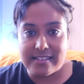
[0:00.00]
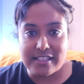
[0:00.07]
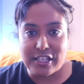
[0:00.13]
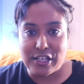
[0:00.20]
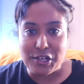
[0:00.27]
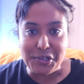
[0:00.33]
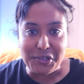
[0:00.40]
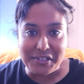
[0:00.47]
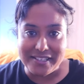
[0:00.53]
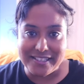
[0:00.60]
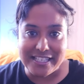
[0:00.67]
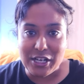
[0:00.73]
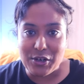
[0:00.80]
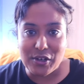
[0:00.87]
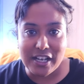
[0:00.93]
you know, you
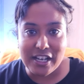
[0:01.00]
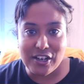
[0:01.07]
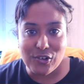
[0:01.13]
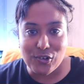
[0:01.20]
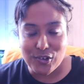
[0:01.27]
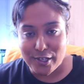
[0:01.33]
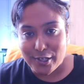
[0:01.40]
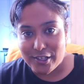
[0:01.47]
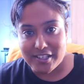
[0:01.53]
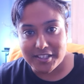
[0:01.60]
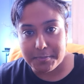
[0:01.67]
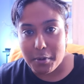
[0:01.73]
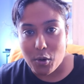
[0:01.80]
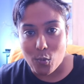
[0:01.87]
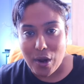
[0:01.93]
sit on it or you
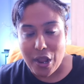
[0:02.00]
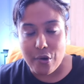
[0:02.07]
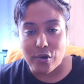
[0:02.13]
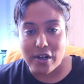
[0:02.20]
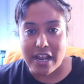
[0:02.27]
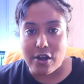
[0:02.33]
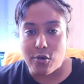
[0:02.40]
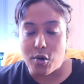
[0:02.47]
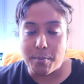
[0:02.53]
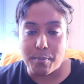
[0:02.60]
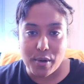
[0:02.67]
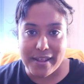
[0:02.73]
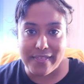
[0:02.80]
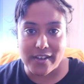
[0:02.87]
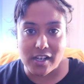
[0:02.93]
just put weight on it or
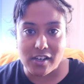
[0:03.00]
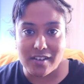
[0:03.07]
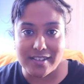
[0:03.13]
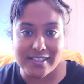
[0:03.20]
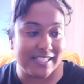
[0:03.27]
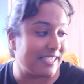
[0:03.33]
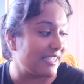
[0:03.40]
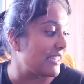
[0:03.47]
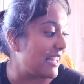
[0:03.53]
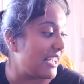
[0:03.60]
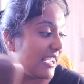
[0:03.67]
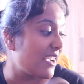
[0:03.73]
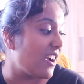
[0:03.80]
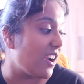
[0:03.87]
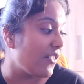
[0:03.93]
break the glasses, and
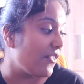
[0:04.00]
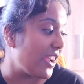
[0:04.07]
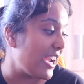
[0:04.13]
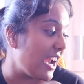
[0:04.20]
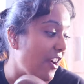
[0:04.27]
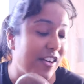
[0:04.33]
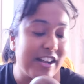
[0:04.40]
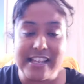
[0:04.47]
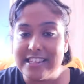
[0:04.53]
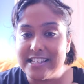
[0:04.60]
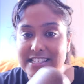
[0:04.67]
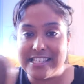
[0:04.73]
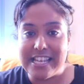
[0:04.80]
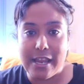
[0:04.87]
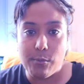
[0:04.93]
it kind of inherently
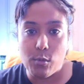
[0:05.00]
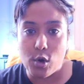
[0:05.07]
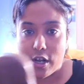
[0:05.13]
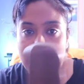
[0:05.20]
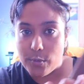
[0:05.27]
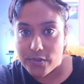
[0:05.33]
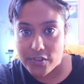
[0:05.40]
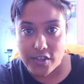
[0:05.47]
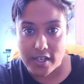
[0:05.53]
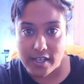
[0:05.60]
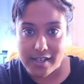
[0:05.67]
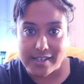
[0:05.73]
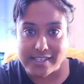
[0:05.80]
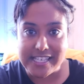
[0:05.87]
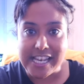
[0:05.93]
the same worry with
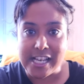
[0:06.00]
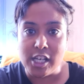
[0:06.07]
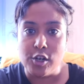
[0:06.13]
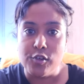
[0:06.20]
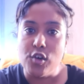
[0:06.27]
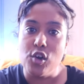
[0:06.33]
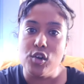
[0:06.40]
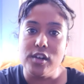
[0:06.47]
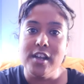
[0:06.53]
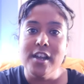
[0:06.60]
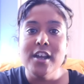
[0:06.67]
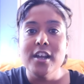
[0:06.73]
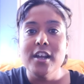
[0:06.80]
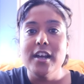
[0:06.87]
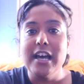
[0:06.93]
the Saint Laurent
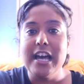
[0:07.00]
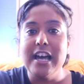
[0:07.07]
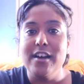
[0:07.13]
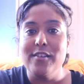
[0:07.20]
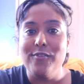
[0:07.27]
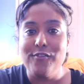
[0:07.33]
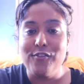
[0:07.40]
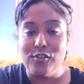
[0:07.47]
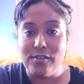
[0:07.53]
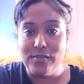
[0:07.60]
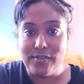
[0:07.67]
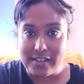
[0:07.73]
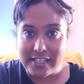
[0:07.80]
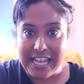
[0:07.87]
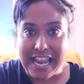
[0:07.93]

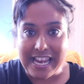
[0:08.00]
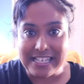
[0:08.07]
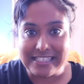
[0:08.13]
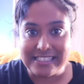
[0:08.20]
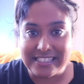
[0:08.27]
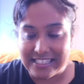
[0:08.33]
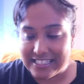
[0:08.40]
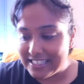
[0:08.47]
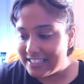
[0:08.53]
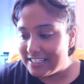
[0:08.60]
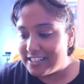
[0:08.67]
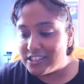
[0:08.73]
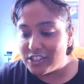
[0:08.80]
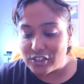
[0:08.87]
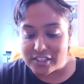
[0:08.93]
the case.
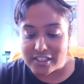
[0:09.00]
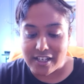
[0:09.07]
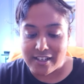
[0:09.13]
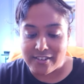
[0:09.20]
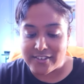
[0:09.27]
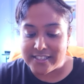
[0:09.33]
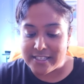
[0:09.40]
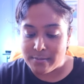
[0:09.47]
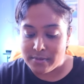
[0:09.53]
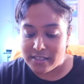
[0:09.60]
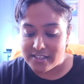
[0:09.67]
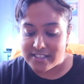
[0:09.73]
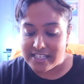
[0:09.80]
It looks kind of similar,